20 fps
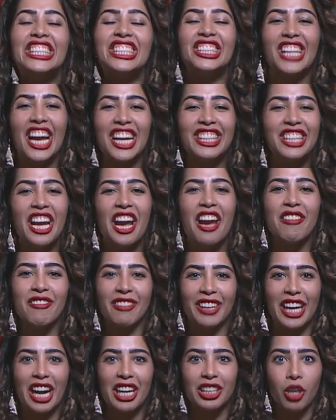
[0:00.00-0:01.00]
JJ and
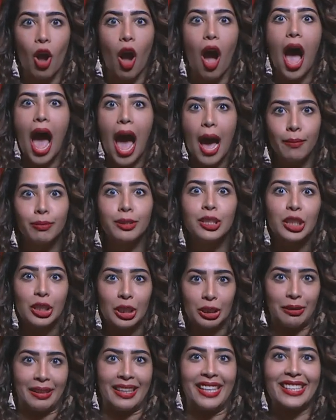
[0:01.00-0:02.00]
Vikash are
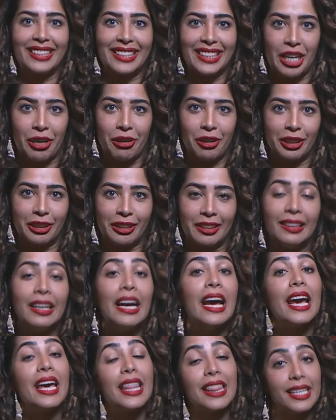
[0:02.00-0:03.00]
absolutely hysterical.
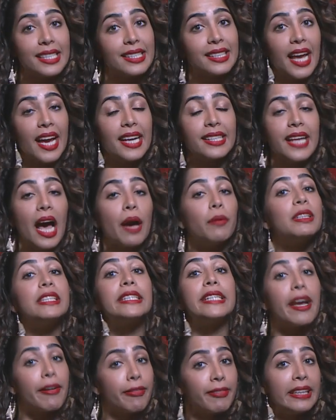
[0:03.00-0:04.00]
In this case, I would
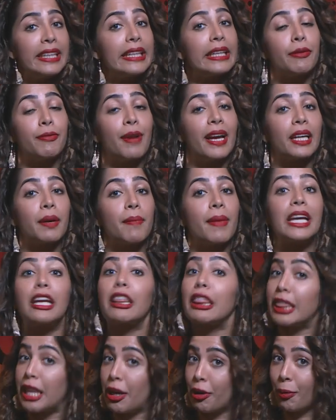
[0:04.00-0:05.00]
definitely recommend
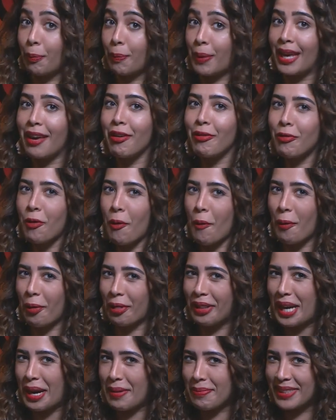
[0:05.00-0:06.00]
therapy for all
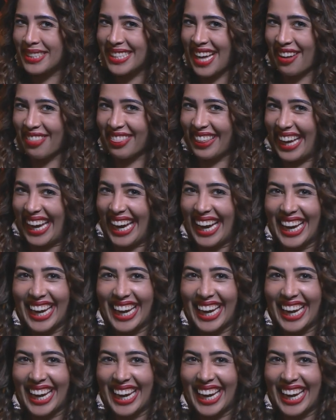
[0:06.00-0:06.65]
the couples out there.